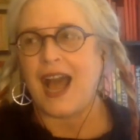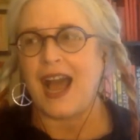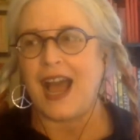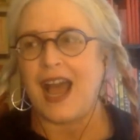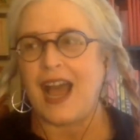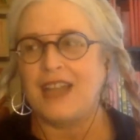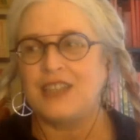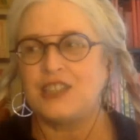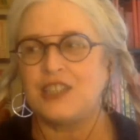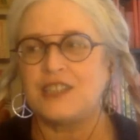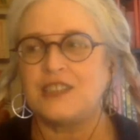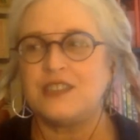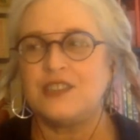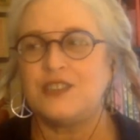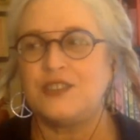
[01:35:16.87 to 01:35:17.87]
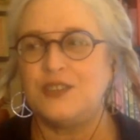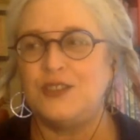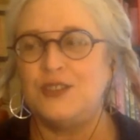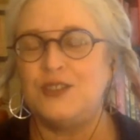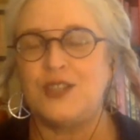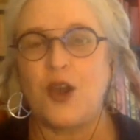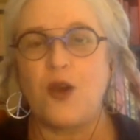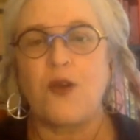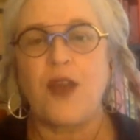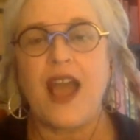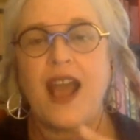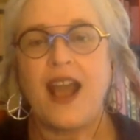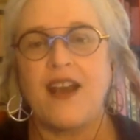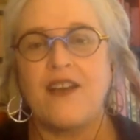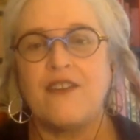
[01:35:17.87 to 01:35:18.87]
I just don't
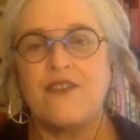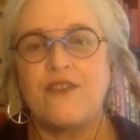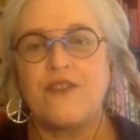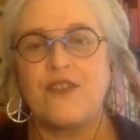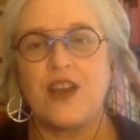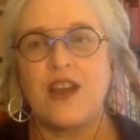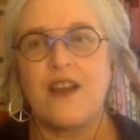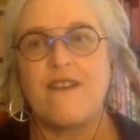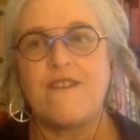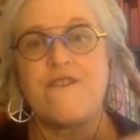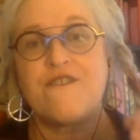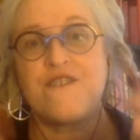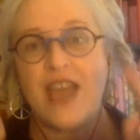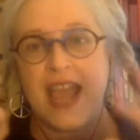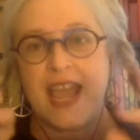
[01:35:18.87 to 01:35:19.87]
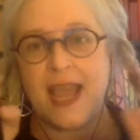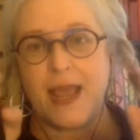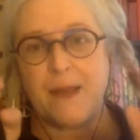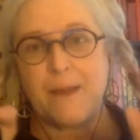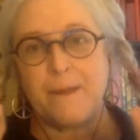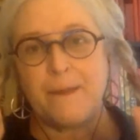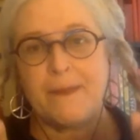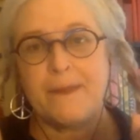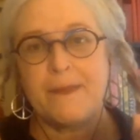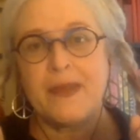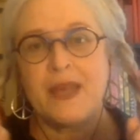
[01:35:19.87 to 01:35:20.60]
have fame.